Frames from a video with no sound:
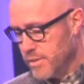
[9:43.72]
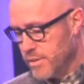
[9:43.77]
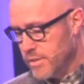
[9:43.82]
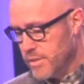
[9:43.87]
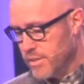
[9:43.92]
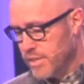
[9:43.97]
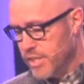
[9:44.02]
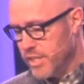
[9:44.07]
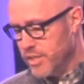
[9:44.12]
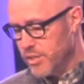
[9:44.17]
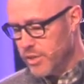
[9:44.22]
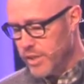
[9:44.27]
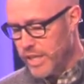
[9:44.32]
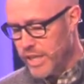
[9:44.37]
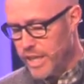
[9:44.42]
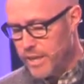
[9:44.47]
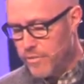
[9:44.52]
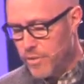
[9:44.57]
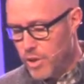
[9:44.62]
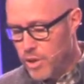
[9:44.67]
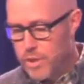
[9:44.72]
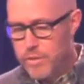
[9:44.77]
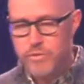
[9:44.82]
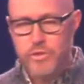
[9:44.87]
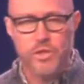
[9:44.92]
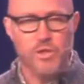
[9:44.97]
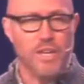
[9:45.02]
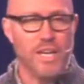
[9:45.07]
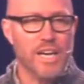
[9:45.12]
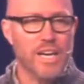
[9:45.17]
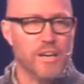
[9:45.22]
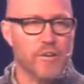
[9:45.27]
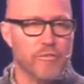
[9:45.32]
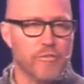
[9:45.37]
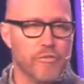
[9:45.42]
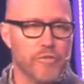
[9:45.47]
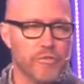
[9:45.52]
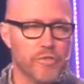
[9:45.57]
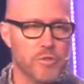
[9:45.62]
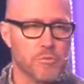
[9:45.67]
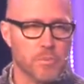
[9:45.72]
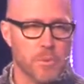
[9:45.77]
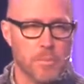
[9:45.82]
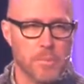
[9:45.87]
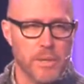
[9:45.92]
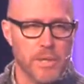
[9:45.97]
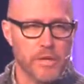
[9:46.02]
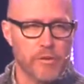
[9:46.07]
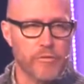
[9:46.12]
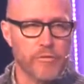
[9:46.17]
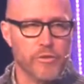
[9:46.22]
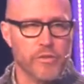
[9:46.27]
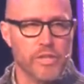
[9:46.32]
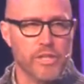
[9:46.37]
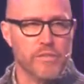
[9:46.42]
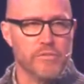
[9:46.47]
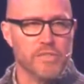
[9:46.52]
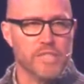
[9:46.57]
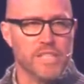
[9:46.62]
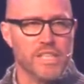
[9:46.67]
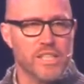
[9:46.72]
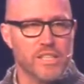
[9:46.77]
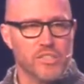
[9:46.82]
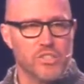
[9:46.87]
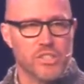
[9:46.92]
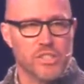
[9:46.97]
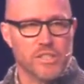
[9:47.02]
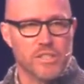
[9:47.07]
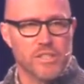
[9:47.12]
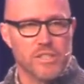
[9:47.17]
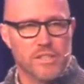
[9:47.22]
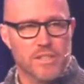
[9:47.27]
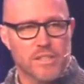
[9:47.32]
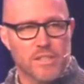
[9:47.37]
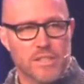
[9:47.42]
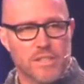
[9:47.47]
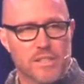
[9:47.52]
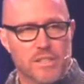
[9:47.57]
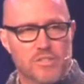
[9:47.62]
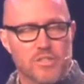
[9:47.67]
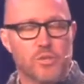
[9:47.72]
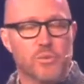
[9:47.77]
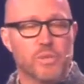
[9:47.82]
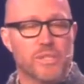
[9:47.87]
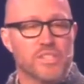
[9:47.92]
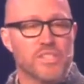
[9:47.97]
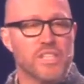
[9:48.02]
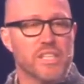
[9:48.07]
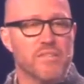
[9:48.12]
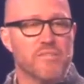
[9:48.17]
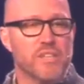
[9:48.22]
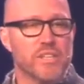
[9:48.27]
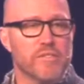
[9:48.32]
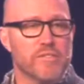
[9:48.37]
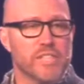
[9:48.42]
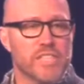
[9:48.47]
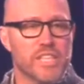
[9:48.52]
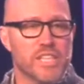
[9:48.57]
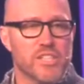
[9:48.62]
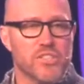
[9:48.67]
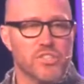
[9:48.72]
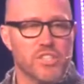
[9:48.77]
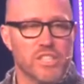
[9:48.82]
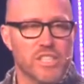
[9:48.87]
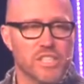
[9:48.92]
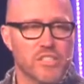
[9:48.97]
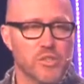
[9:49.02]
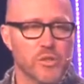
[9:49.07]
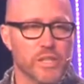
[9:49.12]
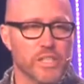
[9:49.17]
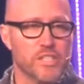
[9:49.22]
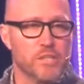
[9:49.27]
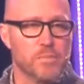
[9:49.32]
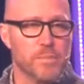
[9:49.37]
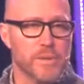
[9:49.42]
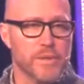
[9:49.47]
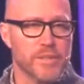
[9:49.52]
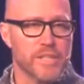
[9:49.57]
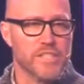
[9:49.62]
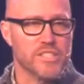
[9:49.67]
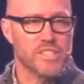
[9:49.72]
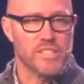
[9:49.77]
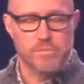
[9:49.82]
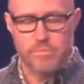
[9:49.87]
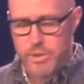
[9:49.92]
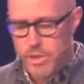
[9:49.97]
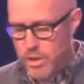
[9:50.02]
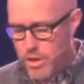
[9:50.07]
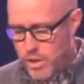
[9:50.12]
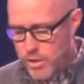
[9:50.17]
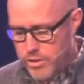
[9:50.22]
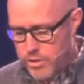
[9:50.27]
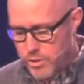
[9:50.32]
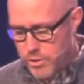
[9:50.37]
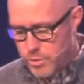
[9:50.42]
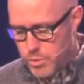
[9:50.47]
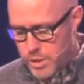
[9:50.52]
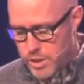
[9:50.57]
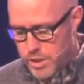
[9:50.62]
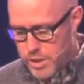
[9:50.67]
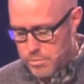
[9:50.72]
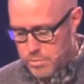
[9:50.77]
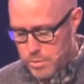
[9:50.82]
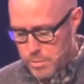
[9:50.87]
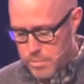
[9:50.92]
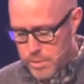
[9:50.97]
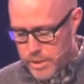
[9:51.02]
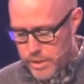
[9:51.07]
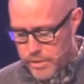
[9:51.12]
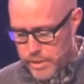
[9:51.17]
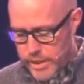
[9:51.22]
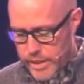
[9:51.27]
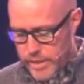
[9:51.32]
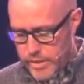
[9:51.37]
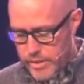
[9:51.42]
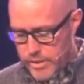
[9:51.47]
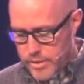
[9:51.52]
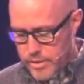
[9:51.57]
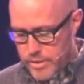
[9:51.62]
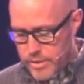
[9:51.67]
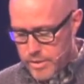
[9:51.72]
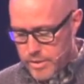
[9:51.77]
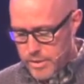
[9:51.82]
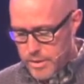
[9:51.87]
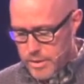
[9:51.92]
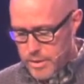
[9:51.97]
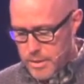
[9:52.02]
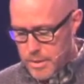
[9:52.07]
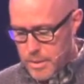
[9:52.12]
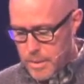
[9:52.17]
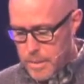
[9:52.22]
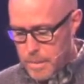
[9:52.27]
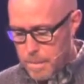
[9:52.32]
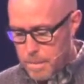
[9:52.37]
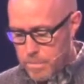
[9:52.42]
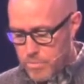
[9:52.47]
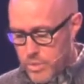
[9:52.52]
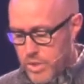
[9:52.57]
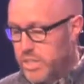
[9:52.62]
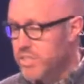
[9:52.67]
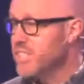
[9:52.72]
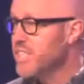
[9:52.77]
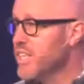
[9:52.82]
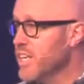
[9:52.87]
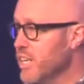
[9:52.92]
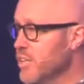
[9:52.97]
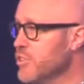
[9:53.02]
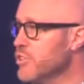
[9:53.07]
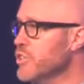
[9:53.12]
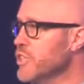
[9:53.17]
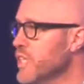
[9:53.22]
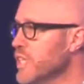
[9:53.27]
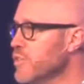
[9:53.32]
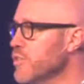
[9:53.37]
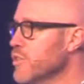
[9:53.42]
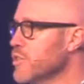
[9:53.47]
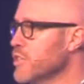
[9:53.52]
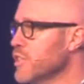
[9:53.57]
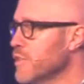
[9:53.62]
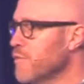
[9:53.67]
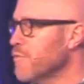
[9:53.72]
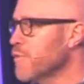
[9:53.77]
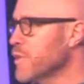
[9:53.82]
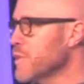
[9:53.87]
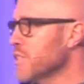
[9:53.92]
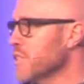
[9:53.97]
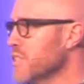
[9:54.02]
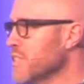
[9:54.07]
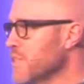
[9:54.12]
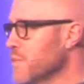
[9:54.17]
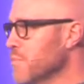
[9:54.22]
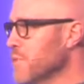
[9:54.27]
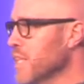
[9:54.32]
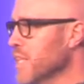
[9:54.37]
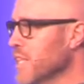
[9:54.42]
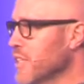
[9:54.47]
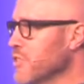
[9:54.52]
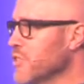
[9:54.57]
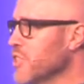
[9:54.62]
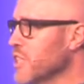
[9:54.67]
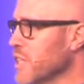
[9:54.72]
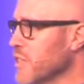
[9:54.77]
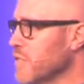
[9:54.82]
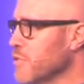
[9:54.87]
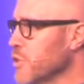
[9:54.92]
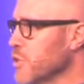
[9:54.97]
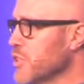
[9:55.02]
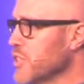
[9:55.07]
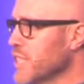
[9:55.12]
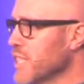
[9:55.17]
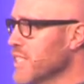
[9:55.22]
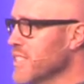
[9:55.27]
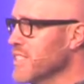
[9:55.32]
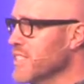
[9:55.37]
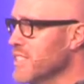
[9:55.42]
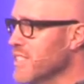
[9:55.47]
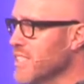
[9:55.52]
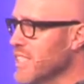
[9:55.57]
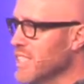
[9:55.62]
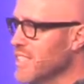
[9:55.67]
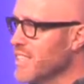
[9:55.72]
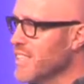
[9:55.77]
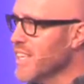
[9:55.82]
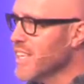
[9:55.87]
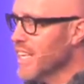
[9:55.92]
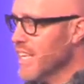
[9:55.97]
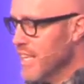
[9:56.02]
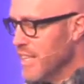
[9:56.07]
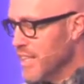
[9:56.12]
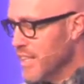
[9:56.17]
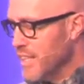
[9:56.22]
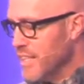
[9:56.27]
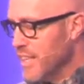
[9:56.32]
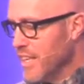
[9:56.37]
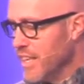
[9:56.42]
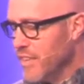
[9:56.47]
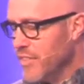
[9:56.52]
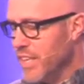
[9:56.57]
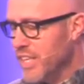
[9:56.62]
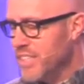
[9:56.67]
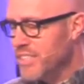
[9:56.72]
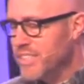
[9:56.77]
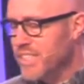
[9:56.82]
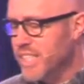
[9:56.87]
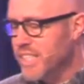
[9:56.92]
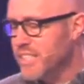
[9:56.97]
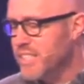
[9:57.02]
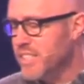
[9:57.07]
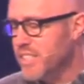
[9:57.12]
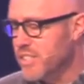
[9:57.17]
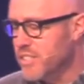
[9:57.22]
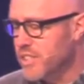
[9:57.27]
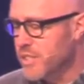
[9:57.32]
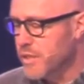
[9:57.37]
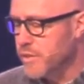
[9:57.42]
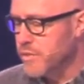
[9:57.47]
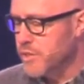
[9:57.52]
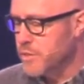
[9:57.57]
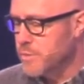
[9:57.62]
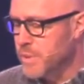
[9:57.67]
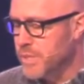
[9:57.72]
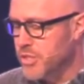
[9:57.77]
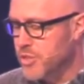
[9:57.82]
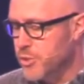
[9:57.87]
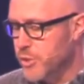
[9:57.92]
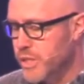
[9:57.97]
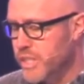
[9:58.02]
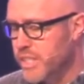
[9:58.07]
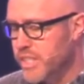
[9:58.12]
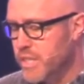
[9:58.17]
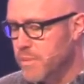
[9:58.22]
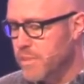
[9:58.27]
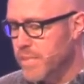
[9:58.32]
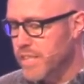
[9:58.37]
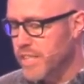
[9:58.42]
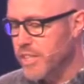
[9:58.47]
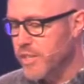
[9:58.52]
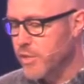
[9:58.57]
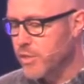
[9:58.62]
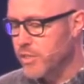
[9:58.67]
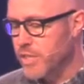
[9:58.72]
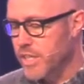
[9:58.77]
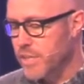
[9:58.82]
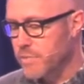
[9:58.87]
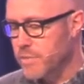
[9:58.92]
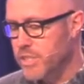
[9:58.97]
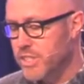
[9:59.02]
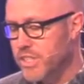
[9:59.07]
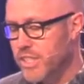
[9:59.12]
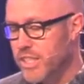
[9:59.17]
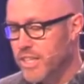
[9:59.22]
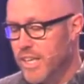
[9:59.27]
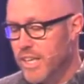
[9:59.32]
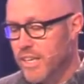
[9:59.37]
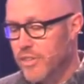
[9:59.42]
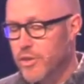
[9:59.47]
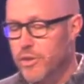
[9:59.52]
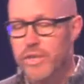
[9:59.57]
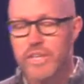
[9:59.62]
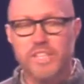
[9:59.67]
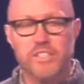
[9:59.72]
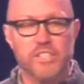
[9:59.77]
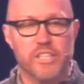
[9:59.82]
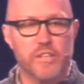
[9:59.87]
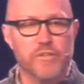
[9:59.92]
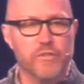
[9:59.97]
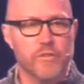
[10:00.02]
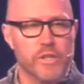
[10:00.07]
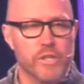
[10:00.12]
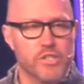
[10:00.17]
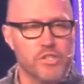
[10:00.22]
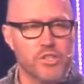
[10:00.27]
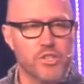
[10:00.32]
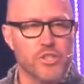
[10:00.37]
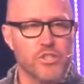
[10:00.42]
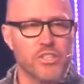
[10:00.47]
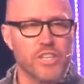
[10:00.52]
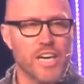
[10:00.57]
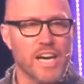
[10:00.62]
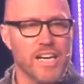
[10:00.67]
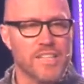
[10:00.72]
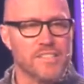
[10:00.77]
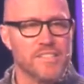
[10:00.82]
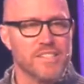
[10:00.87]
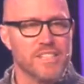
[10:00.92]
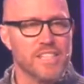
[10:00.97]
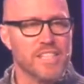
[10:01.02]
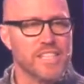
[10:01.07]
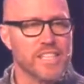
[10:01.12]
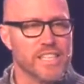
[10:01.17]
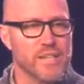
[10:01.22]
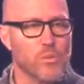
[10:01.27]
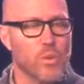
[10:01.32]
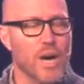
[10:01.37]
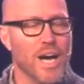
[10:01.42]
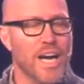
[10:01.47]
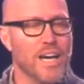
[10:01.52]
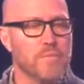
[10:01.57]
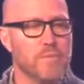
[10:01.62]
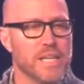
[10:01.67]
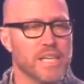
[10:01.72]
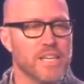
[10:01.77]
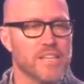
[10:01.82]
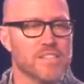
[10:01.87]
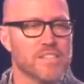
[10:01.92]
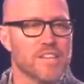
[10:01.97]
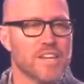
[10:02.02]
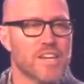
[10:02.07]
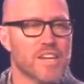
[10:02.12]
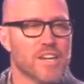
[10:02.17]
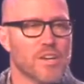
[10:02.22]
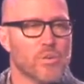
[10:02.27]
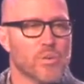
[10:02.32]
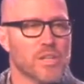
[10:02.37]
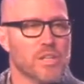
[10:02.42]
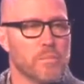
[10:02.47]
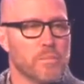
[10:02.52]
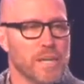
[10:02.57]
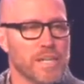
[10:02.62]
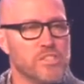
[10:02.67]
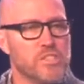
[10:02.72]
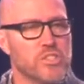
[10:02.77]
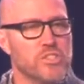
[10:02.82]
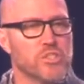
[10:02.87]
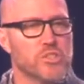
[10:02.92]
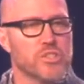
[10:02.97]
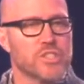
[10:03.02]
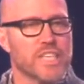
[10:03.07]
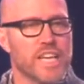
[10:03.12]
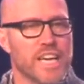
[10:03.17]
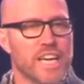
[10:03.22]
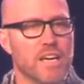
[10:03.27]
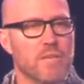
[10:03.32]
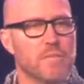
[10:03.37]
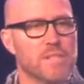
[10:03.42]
See, you can have all of your life to prepare for the invitation, to receive the invitation and to experience it, but are you really preparing? You see, underneath their difference is something interesting. In verse 6, it says that they seized his servants, mistreated them, and killed them. You see, their indifference turned to hostility. Why? Because when the messengers came